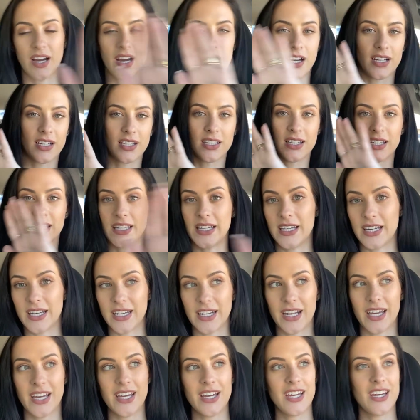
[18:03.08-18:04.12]
a
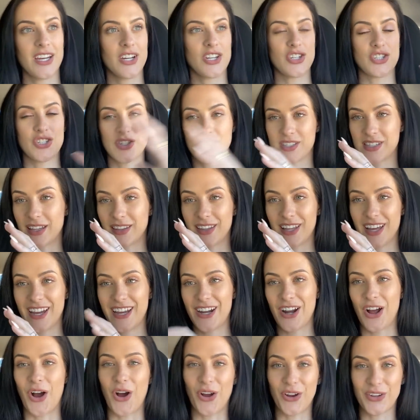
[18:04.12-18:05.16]
clean
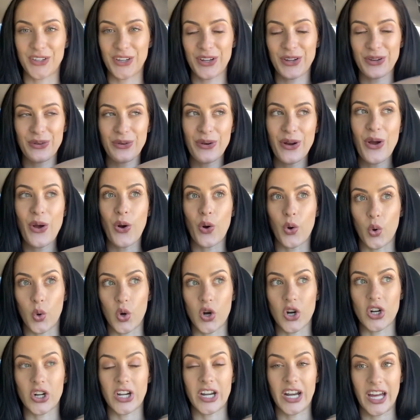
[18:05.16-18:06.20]
sunlight on you
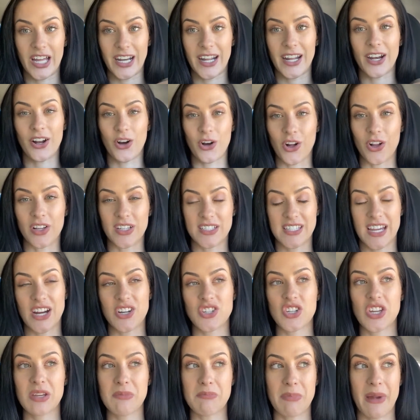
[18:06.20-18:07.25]
or none at all. It's
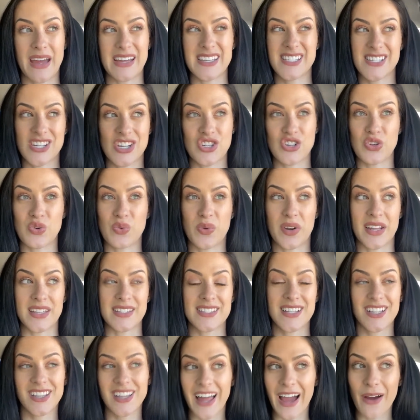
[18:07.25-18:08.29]
actually best to shoot when
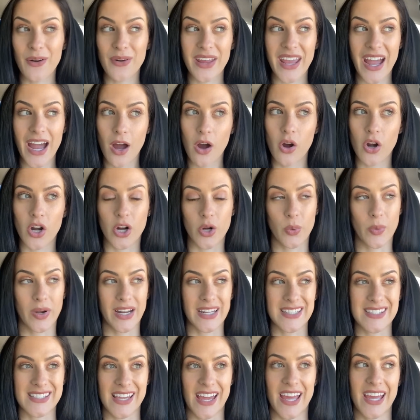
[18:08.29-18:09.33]
it's cloudy out or when
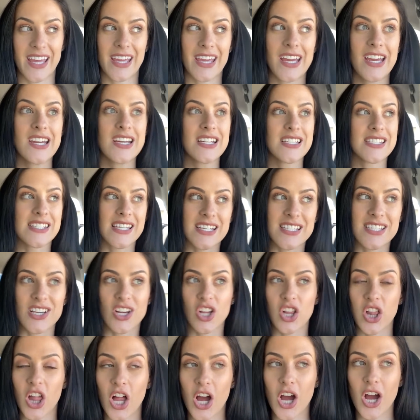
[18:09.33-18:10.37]
it's like six
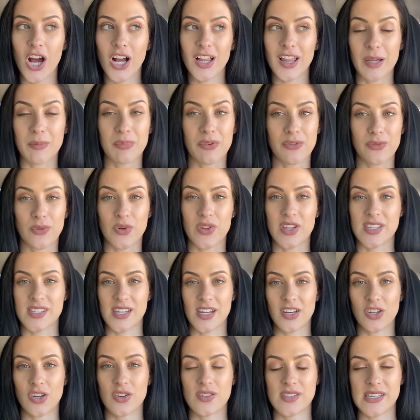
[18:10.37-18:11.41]
o'clock, like before the
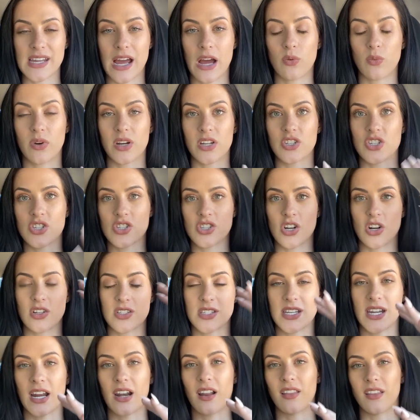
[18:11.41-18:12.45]
sun goes down, when it just starts
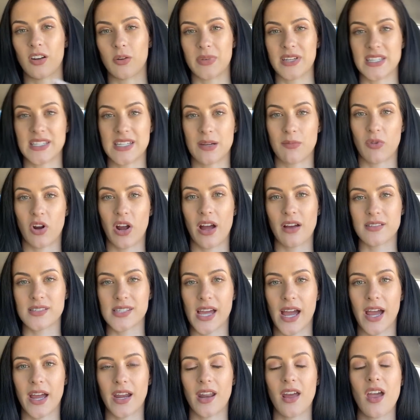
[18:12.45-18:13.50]
to get a little bit dimmer
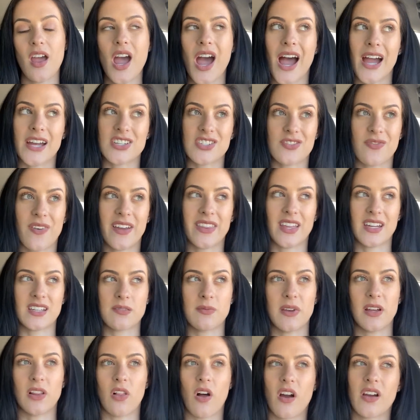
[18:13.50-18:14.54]
outside. I just find that to
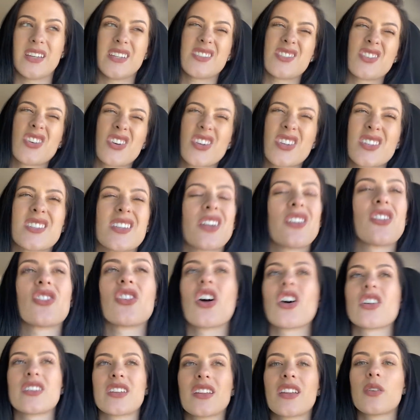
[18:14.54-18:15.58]
be a lot easier because then you're
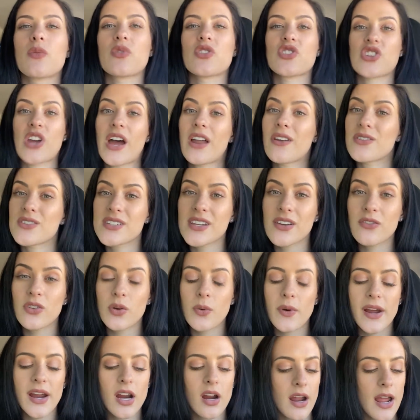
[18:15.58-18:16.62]
not dealing with shadows
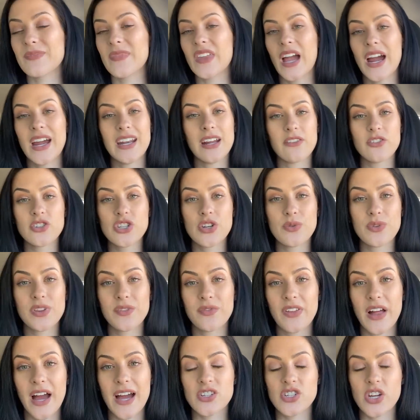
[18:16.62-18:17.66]
everywhere. I never shoot with a
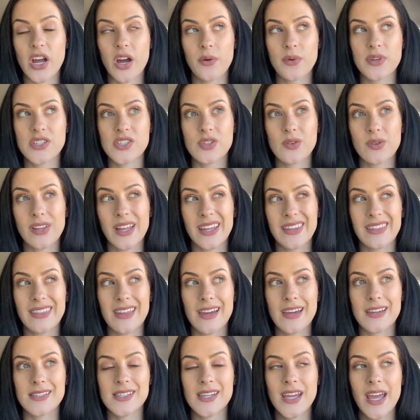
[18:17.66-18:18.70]
flash. I always do it like
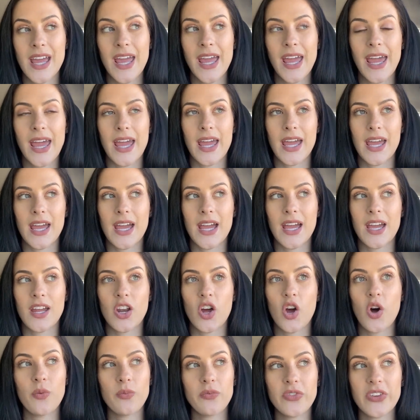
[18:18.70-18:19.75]
this. And
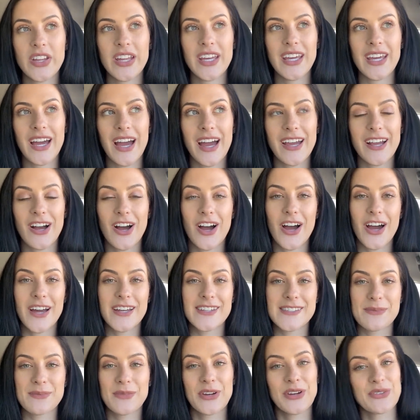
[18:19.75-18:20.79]
hopefully I got
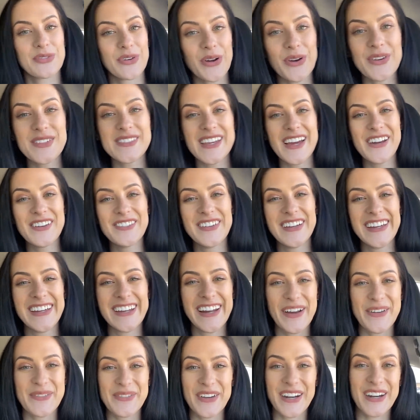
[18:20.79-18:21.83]
some good photos out of it.
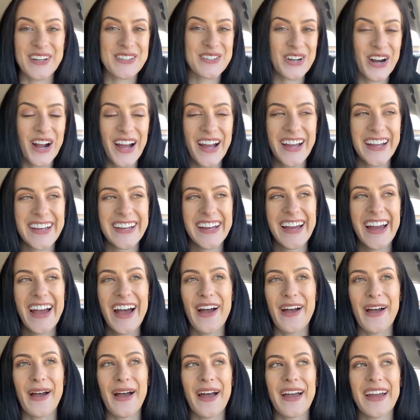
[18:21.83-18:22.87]
I'm going to try. Uh,
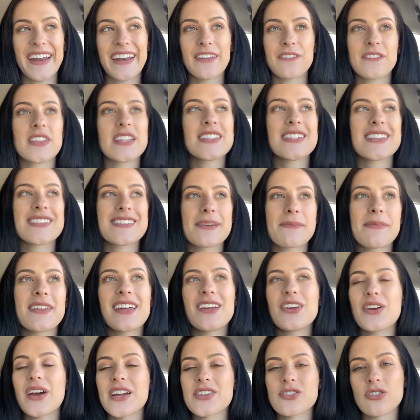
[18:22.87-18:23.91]
and if this is something
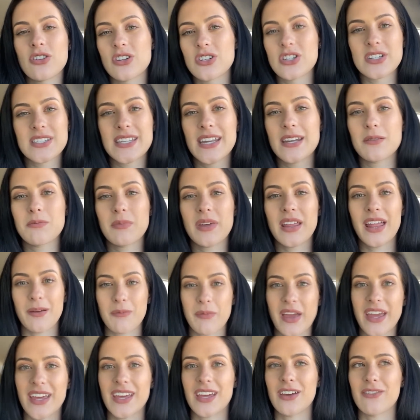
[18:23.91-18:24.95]
that you guys are interested in me like
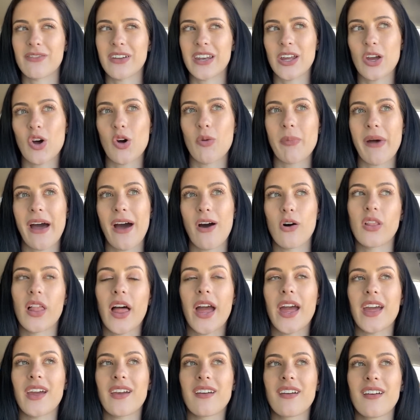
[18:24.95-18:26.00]
making a video about,
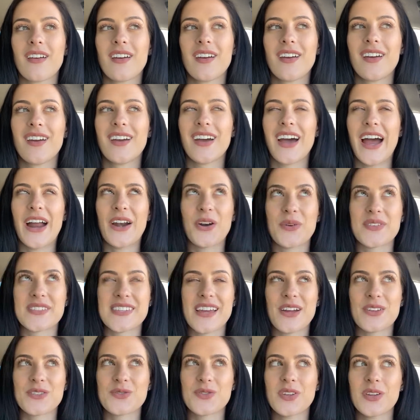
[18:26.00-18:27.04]
like, I don't know, it
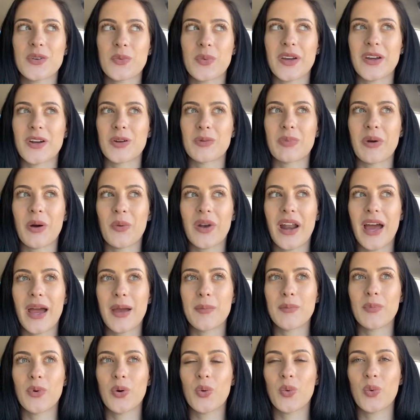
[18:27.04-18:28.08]
sounds really weird, but when
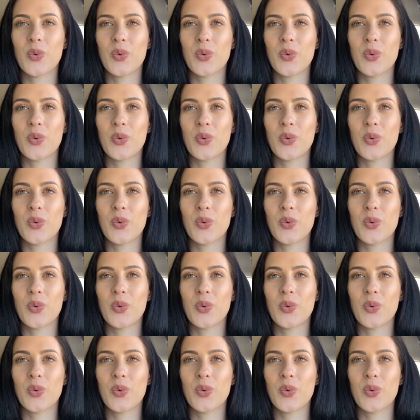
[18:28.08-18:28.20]
I'm